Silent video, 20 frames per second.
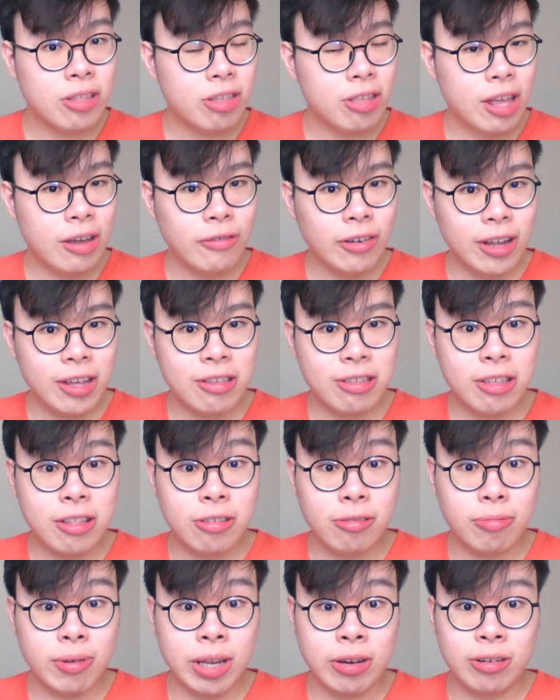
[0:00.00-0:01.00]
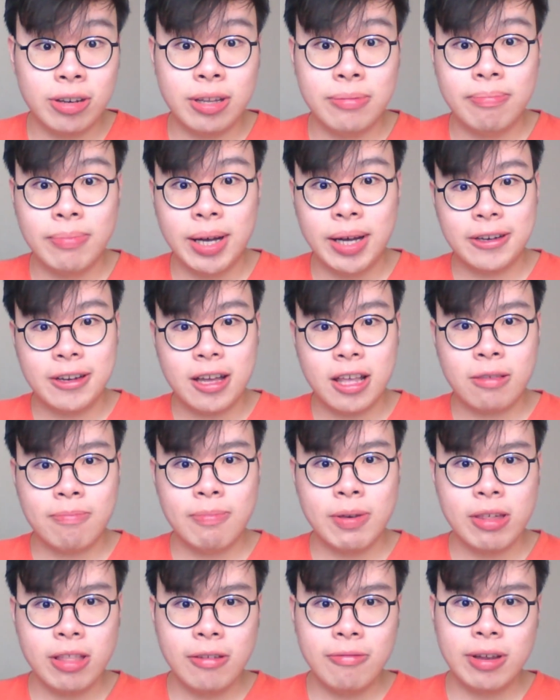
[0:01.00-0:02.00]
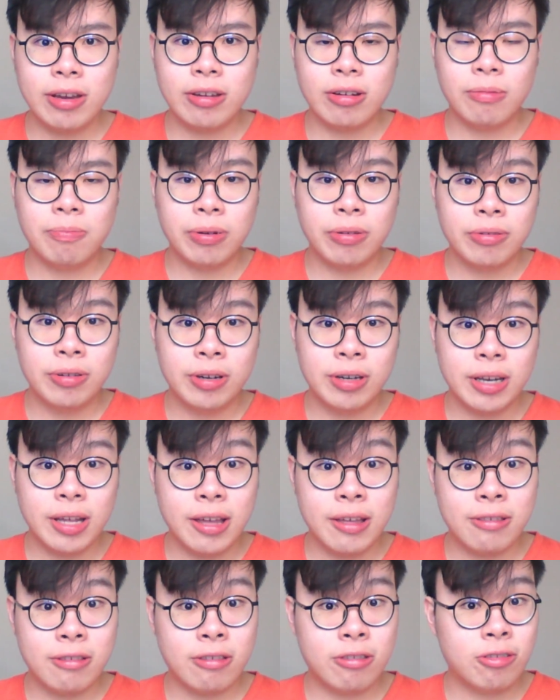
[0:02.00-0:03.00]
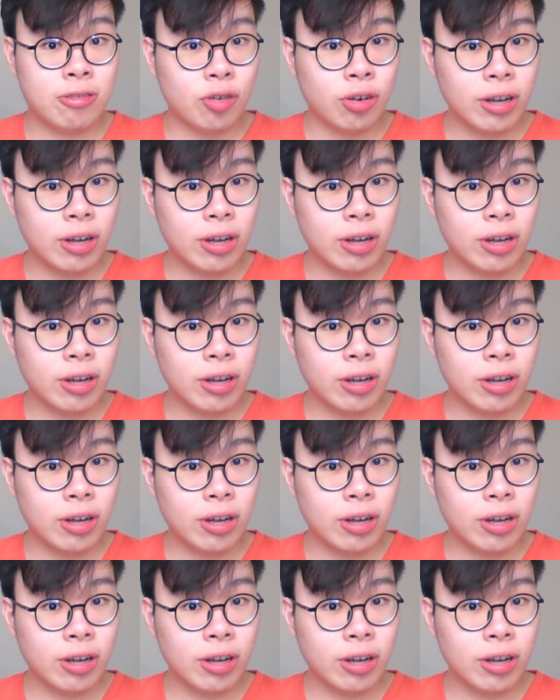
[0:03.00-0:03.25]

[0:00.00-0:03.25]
never easy to win on demand, especially when your opponent is a strong